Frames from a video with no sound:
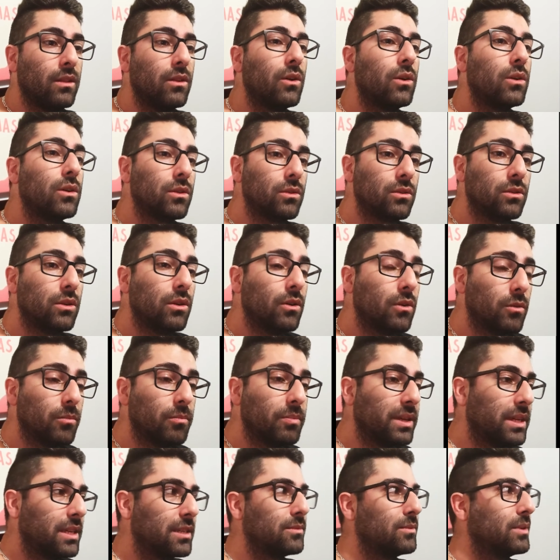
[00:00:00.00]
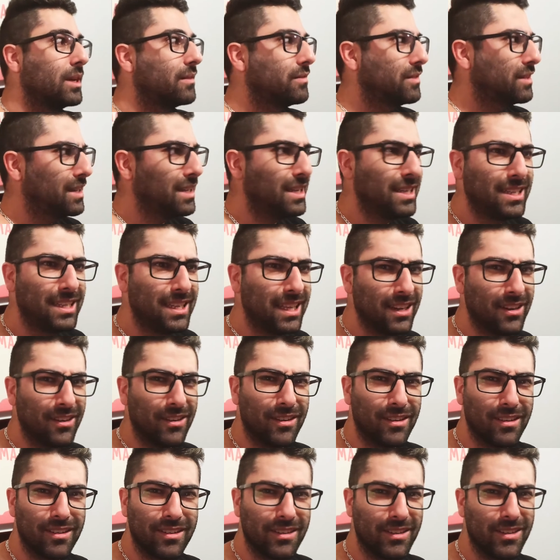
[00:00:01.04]
No, you don't, because we have to eat dinner.
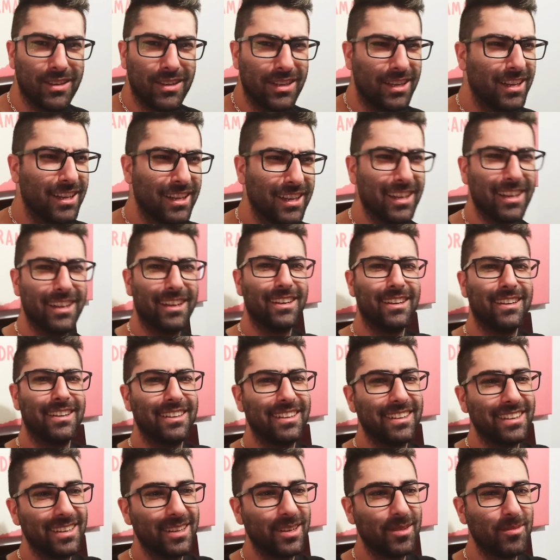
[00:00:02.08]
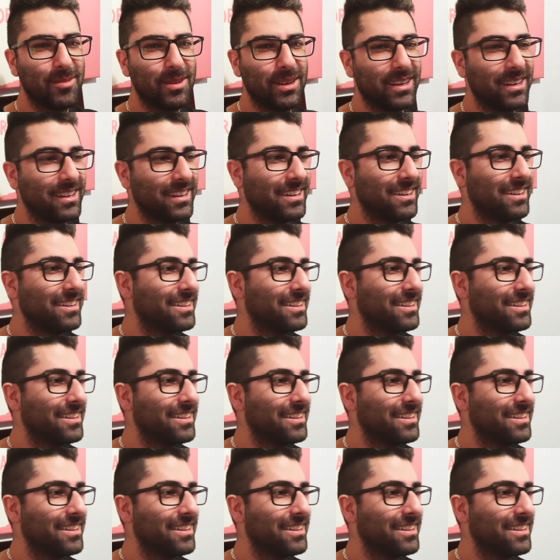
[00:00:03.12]
Come on.